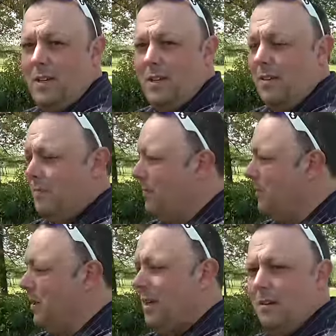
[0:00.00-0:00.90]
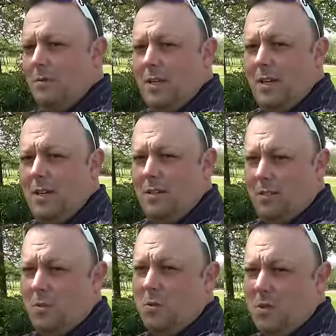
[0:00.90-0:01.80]
Yeah. But no, the uh,
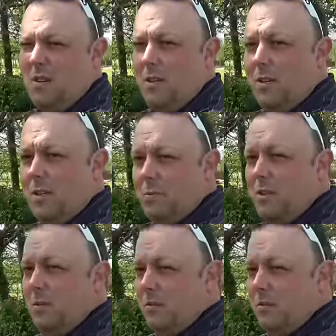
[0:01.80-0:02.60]
course is playing well as well.